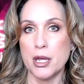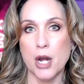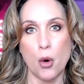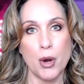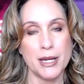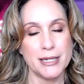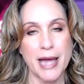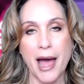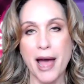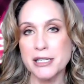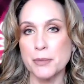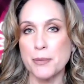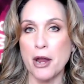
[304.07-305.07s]
you know,
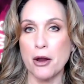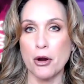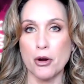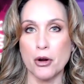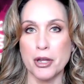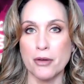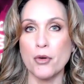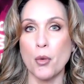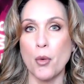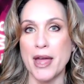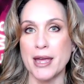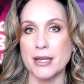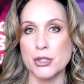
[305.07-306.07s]
taxpayer
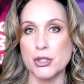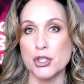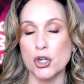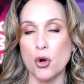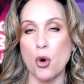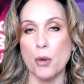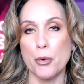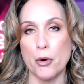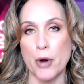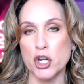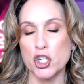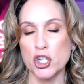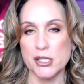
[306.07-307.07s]
giveaways to
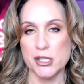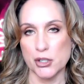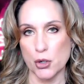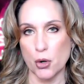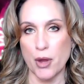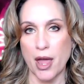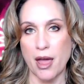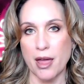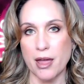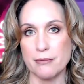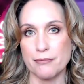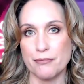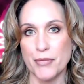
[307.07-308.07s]
corporations is
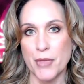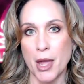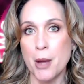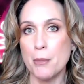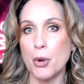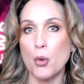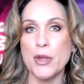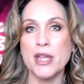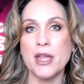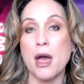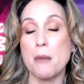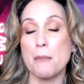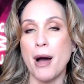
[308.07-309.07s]
okay, but we
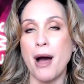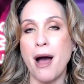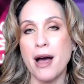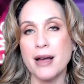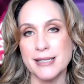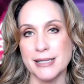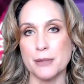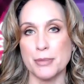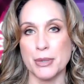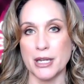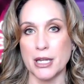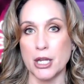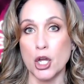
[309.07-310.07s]
can't
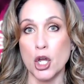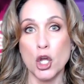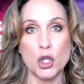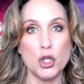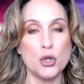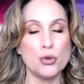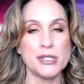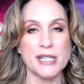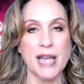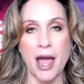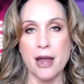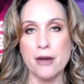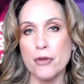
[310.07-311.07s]
possibly use
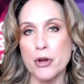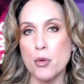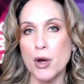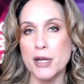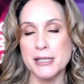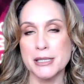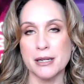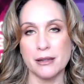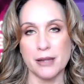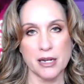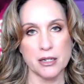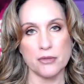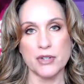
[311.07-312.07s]
everyone's
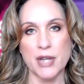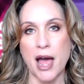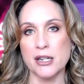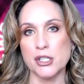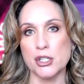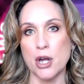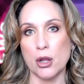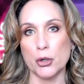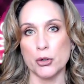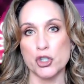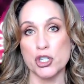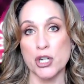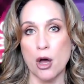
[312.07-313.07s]
collective tax
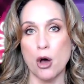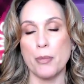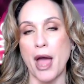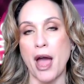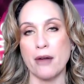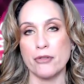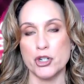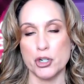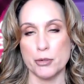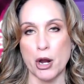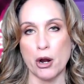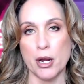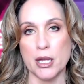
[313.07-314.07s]
dollars to help average
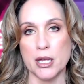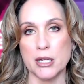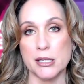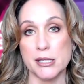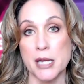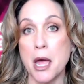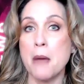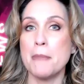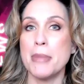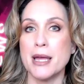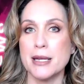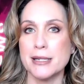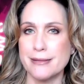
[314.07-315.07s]
Americans
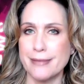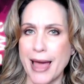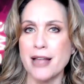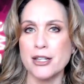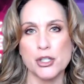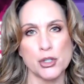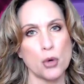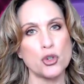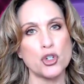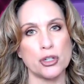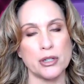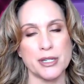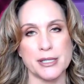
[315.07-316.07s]
because that's
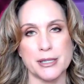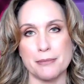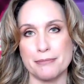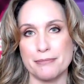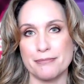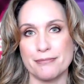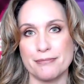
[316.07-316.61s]
socialism.